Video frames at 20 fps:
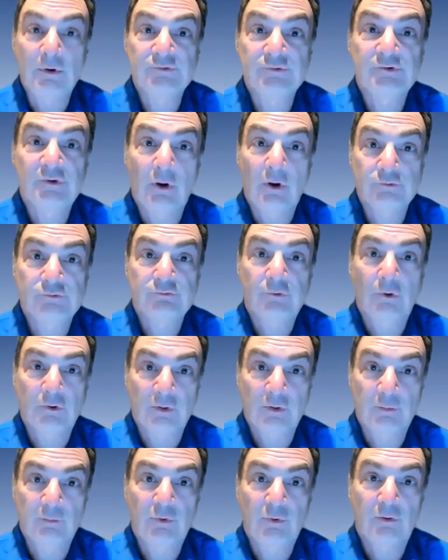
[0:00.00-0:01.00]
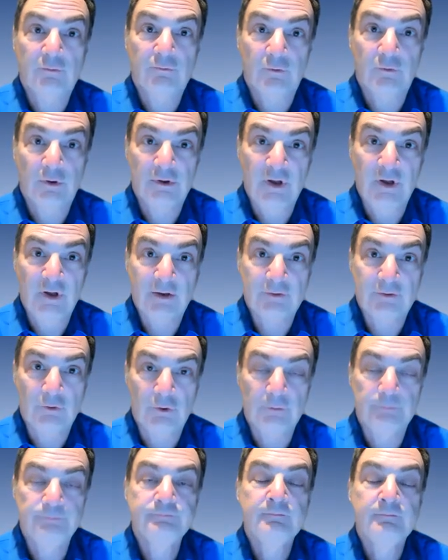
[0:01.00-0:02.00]
ghost wrote a book for a
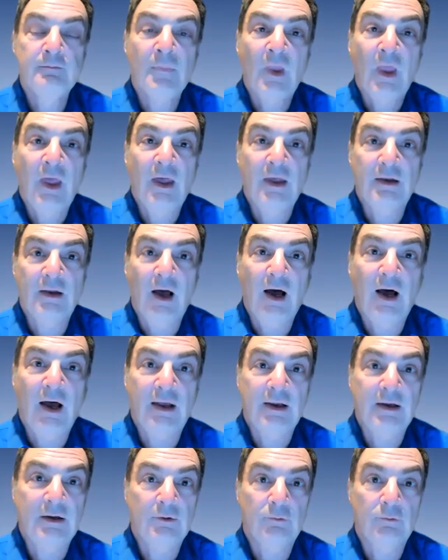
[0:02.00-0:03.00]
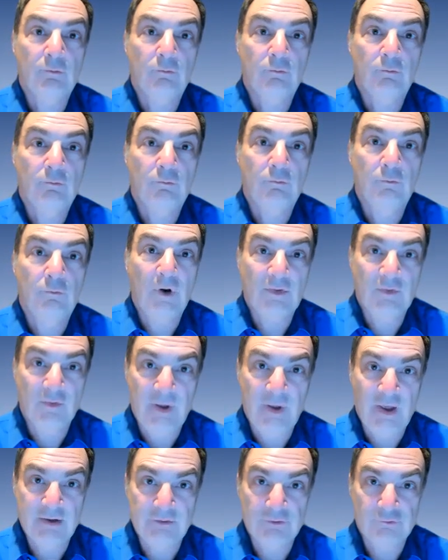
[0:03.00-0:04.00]
doctor, and I read the
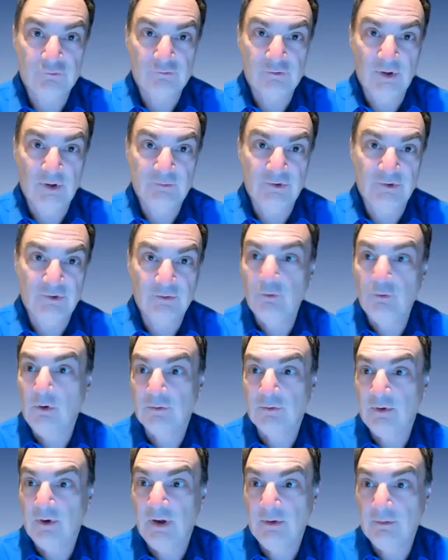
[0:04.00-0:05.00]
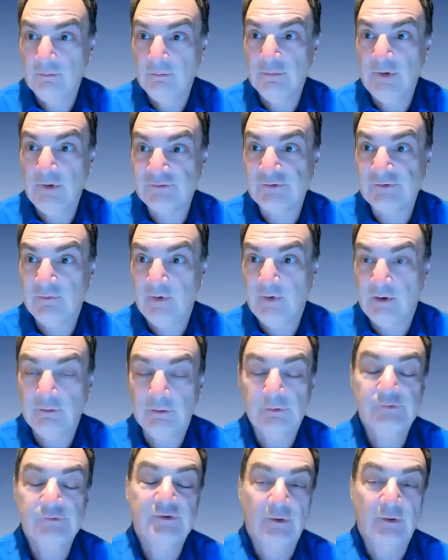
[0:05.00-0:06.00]
manuscript and caught lots of
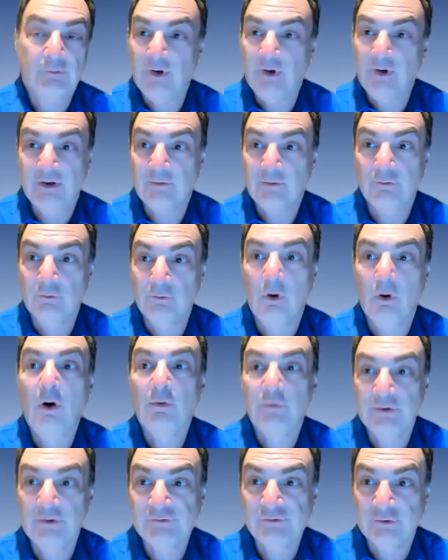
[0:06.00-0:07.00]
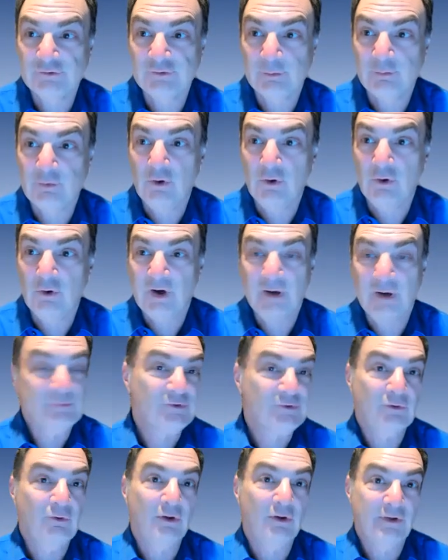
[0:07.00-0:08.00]
errors and ran it through all these sorts of programs
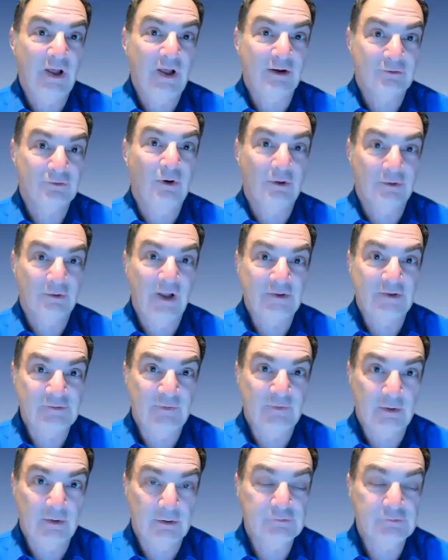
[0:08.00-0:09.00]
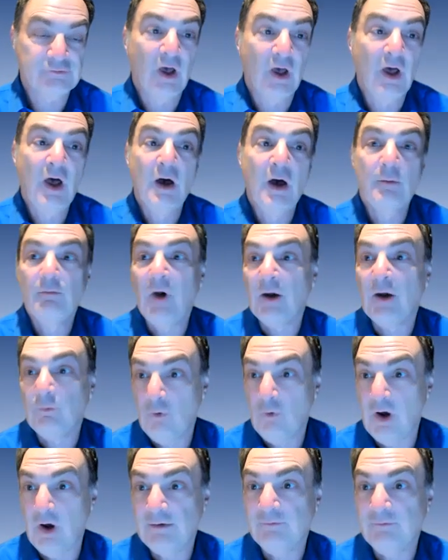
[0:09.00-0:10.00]
and caught lots of errors. My
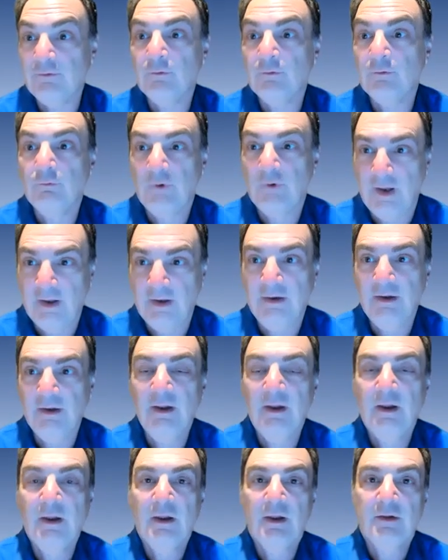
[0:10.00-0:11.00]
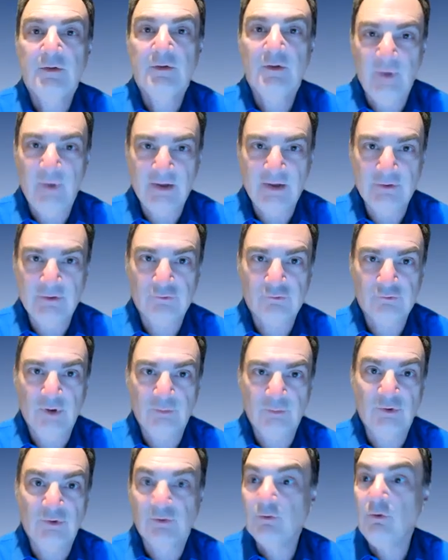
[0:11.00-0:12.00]
wife read the
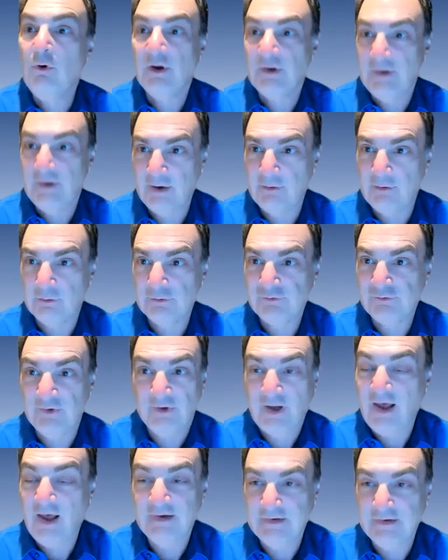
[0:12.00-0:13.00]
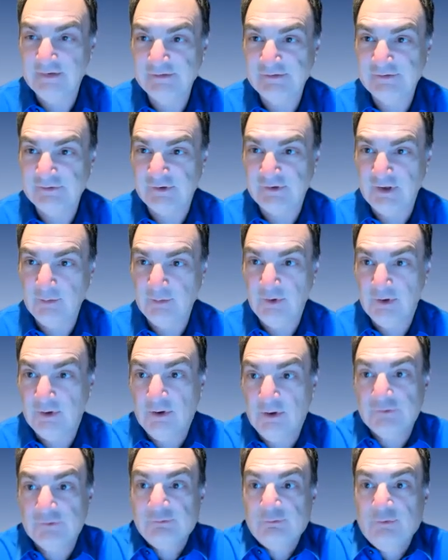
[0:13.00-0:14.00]
manuscript and caught errors that I didn't see
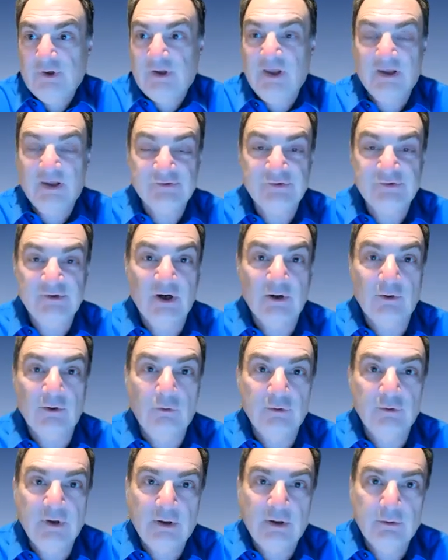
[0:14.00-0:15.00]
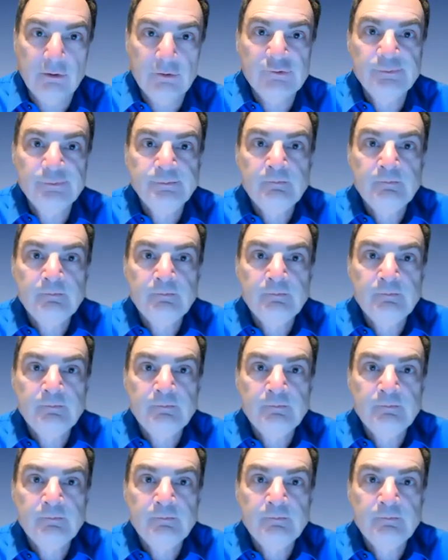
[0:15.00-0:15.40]
because we can't see our own errors.